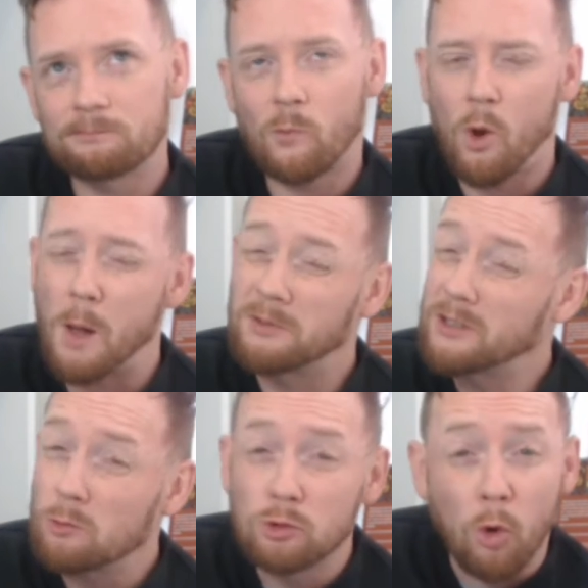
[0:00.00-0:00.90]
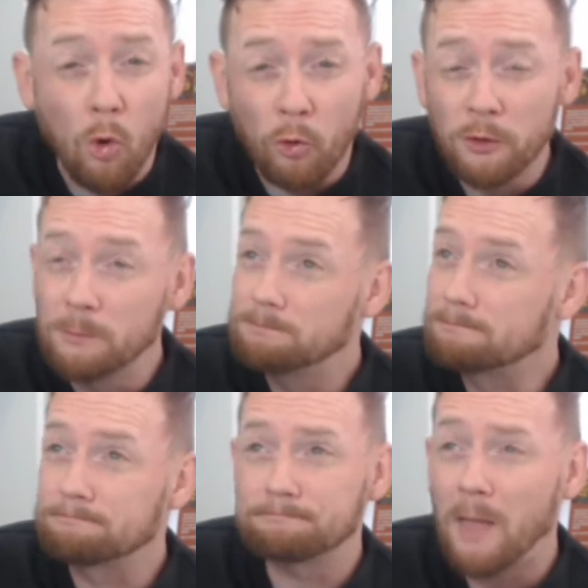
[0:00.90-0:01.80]
I'm still torn.
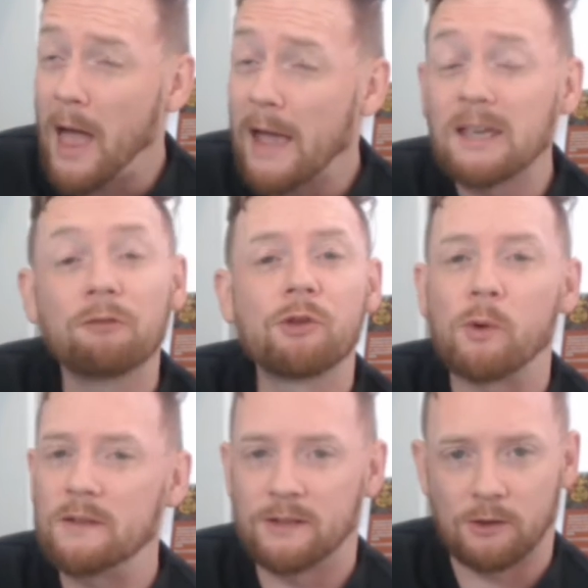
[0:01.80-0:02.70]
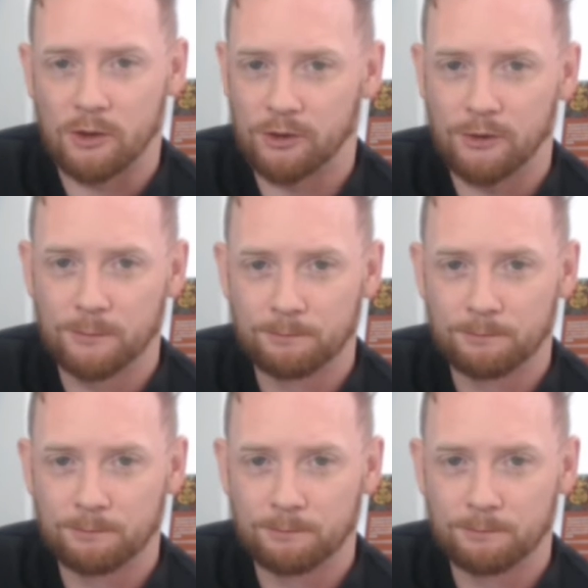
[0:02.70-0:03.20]
I give the win to Dustin.